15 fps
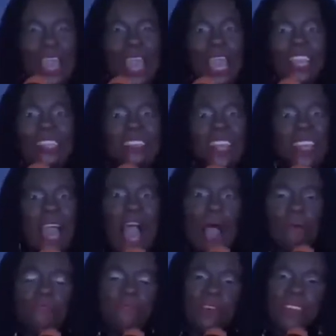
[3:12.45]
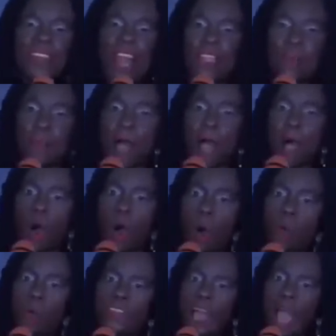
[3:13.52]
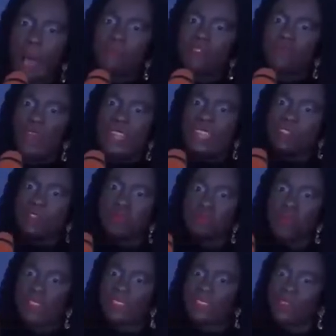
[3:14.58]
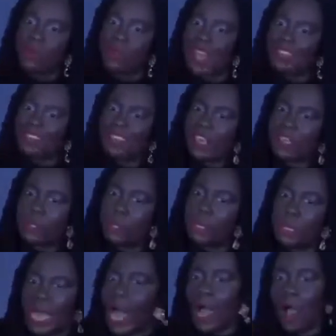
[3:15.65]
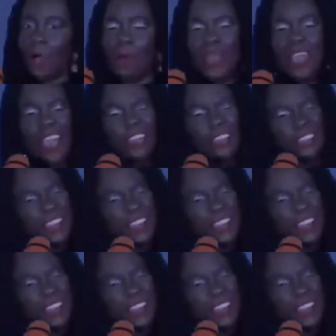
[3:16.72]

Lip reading: It is an amorphous animal with arms ready to wrestle and take you down. It is